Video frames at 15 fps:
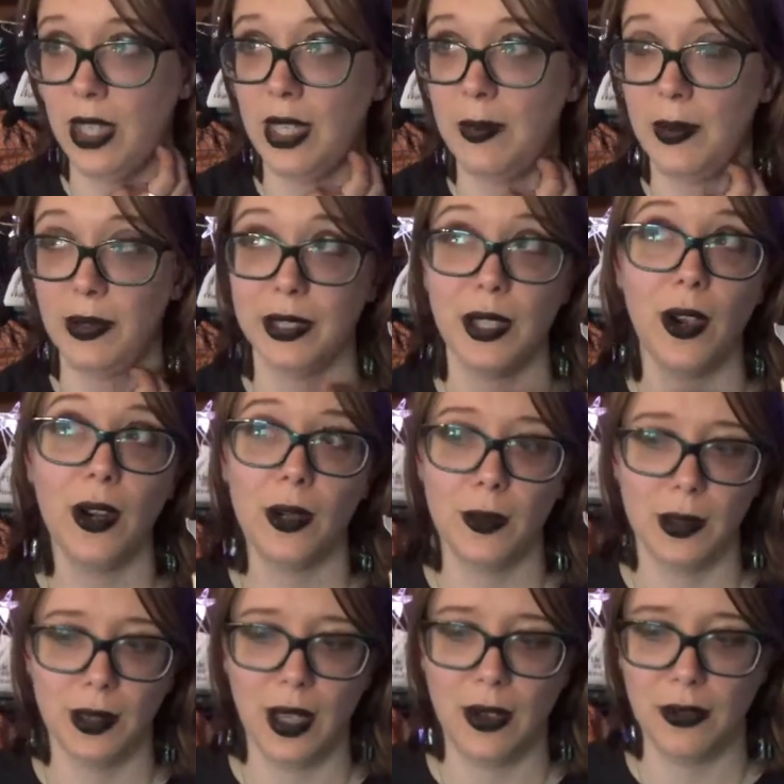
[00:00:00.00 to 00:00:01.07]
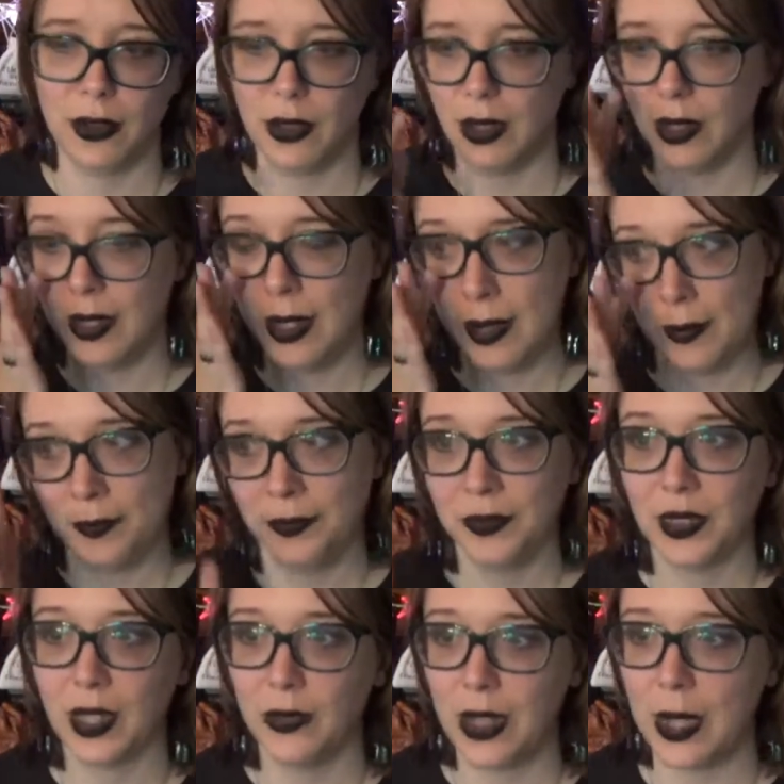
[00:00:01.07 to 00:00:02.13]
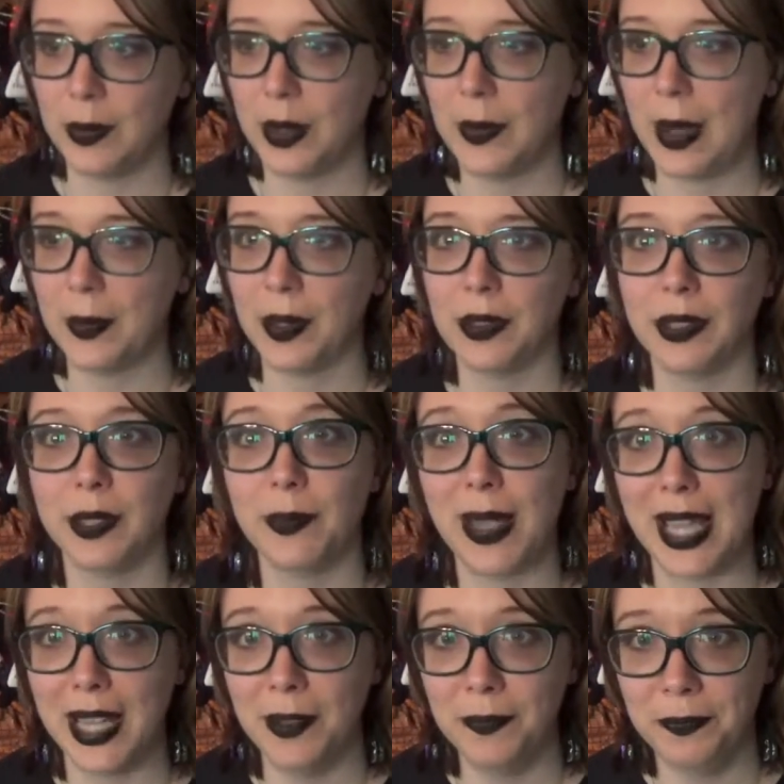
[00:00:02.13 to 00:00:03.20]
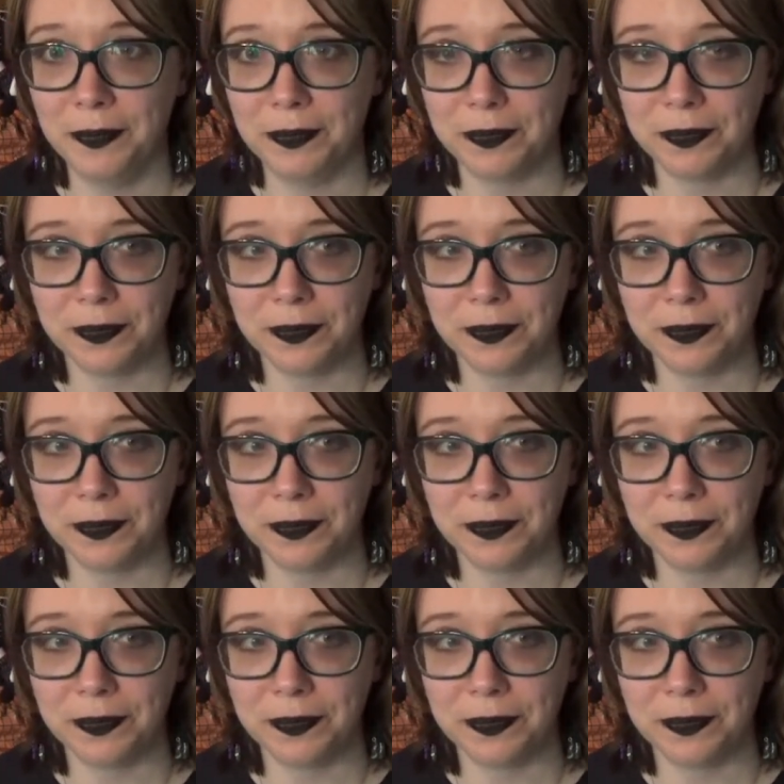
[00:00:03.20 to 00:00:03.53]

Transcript: the most horrible of the family members made.